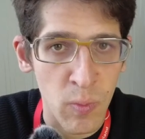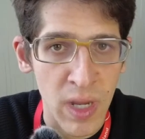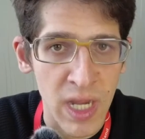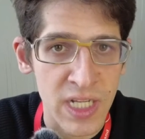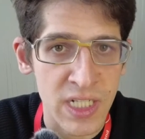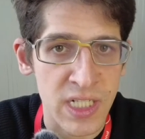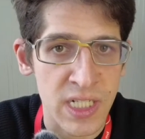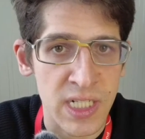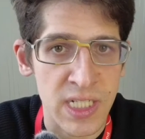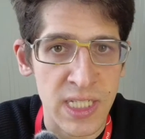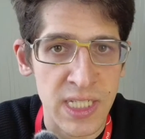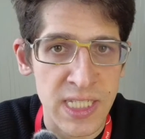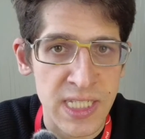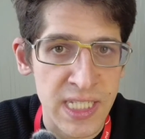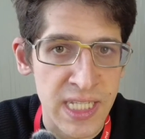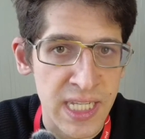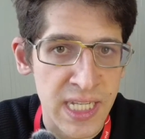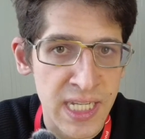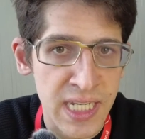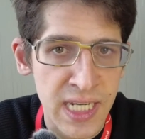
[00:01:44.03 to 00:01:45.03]
measure the
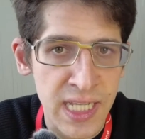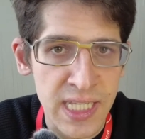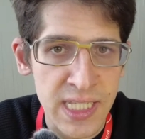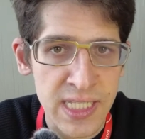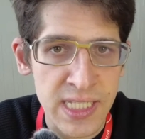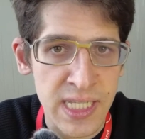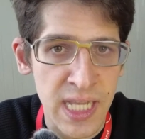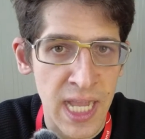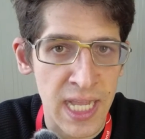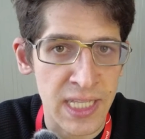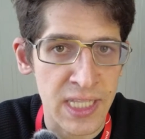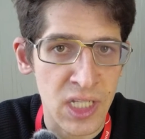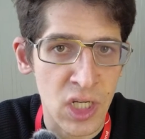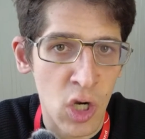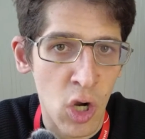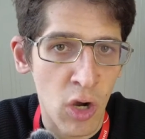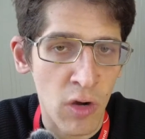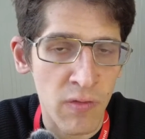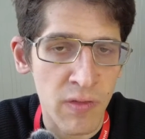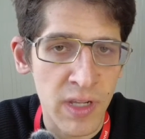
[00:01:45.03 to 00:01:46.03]
signals and the
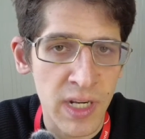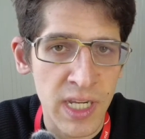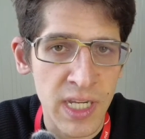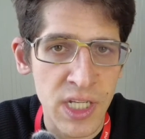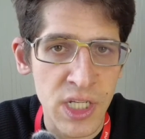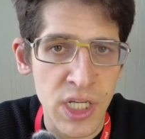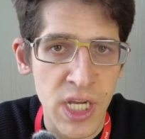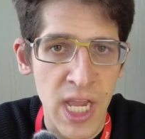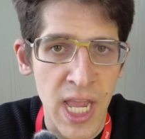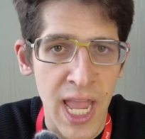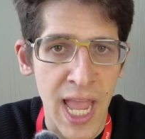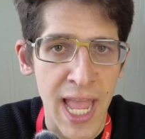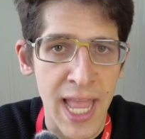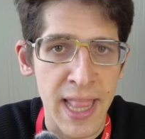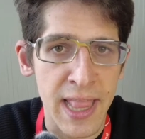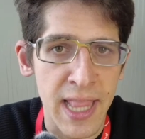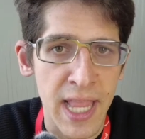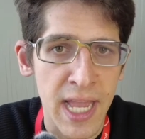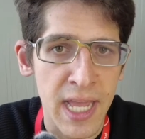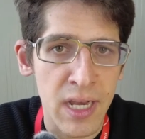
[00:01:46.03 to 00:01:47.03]
coverage,
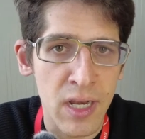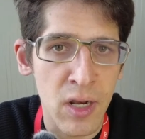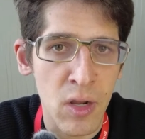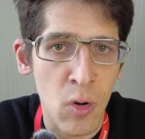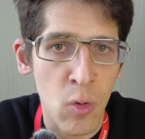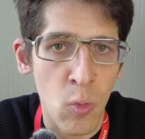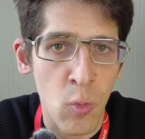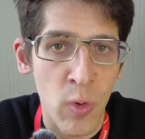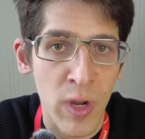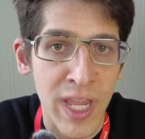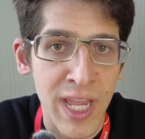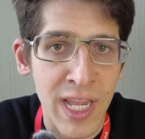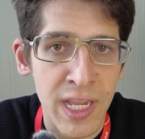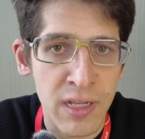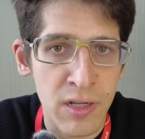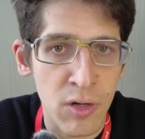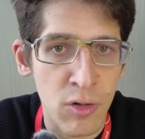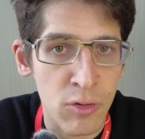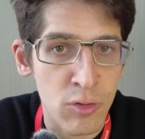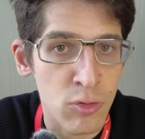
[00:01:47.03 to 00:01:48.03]
and then we
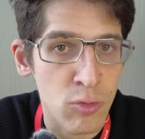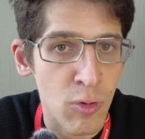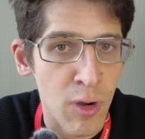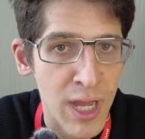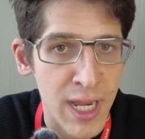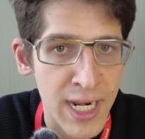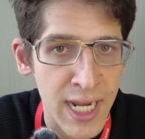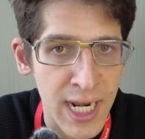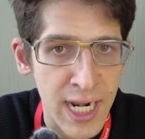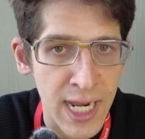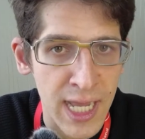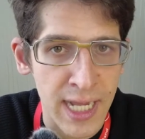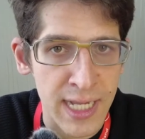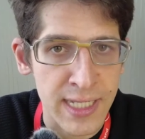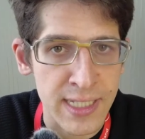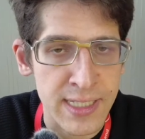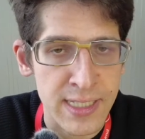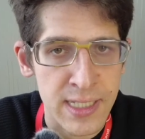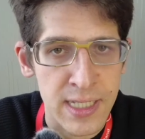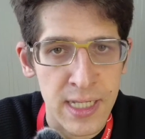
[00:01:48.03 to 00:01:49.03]
go to
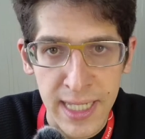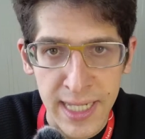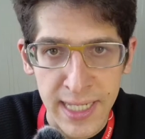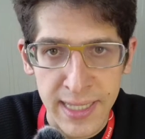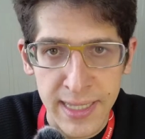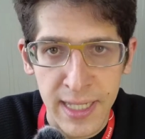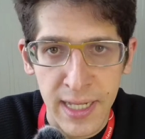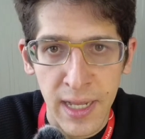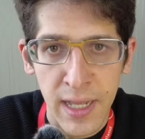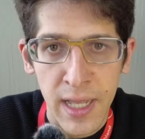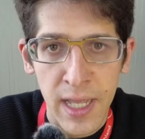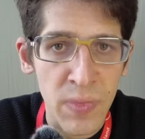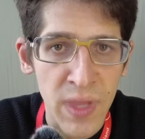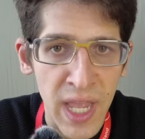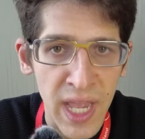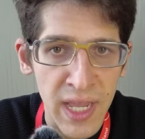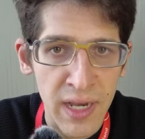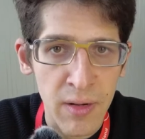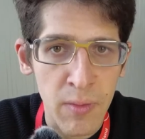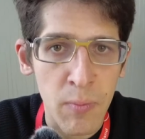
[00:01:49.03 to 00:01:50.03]
analyze data.
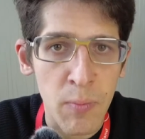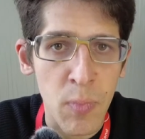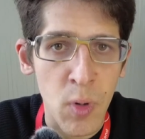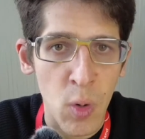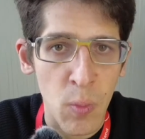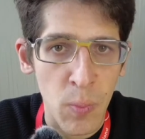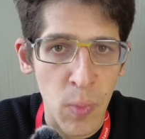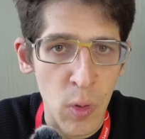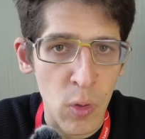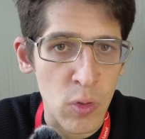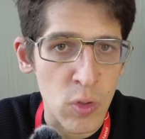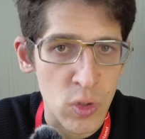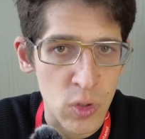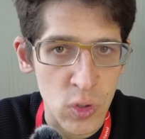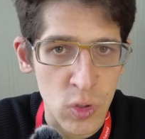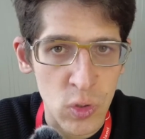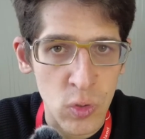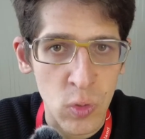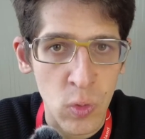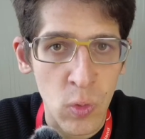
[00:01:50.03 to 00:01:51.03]
Then propose
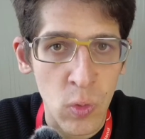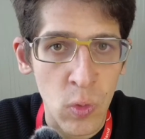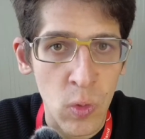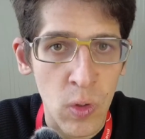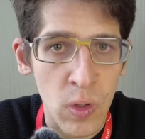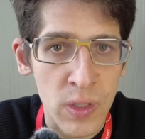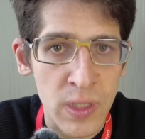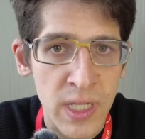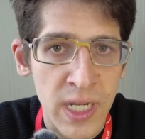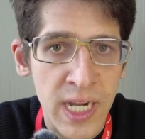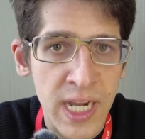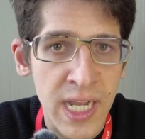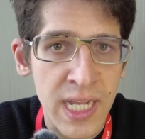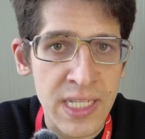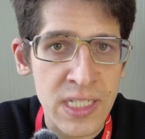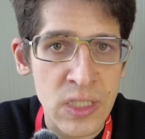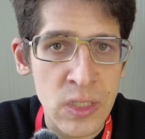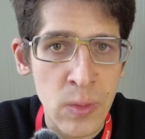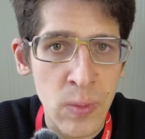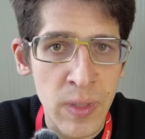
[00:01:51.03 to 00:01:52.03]
to the
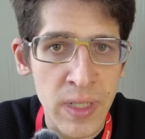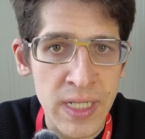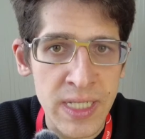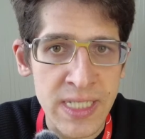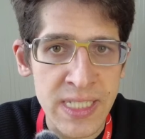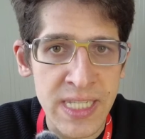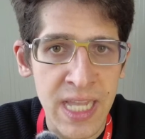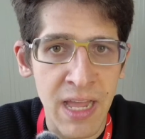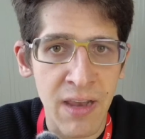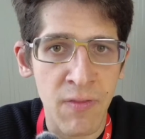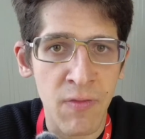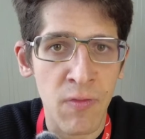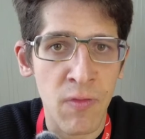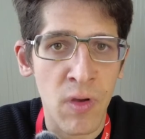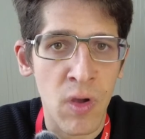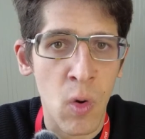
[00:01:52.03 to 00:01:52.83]
customer itself